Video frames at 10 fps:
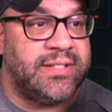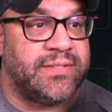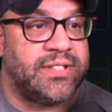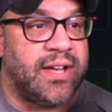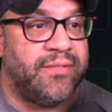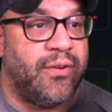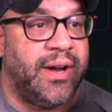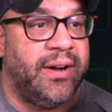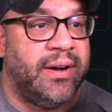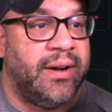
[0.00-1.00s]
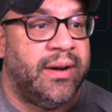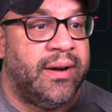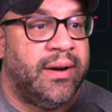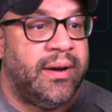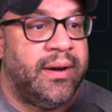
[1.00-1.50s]
of software
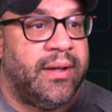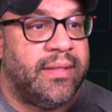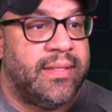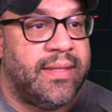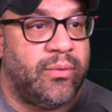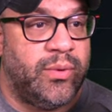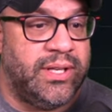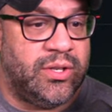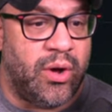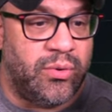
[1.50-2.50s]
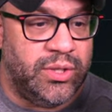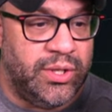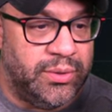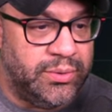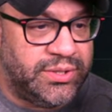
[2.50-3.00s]
that we don't
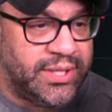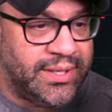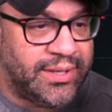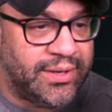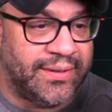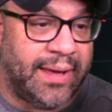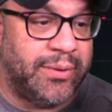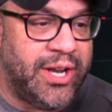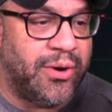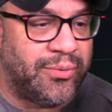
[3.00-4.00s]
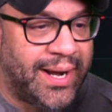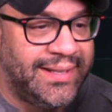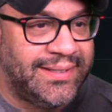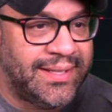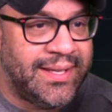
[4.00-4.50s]
use or that we don't
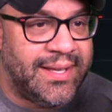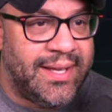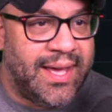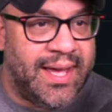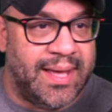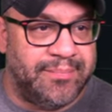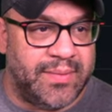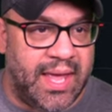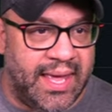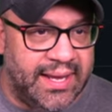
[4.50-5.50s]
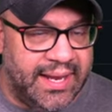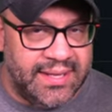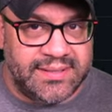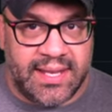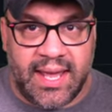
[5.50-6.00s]
write. Um, and it
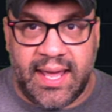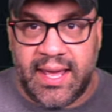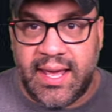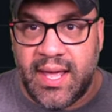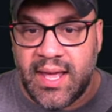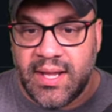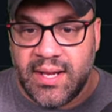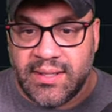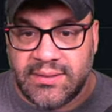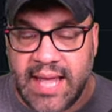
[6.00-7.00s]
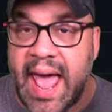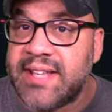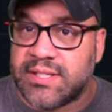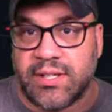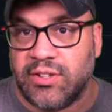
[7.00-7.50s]
is a
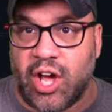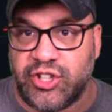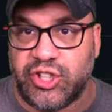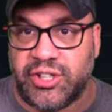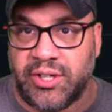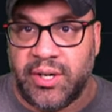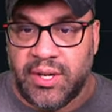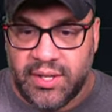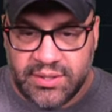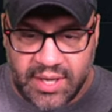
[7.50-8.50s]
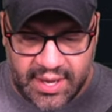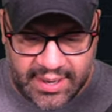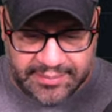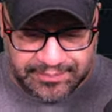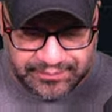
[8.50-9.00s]
task launcher.
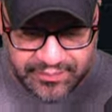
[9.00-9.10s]
Um,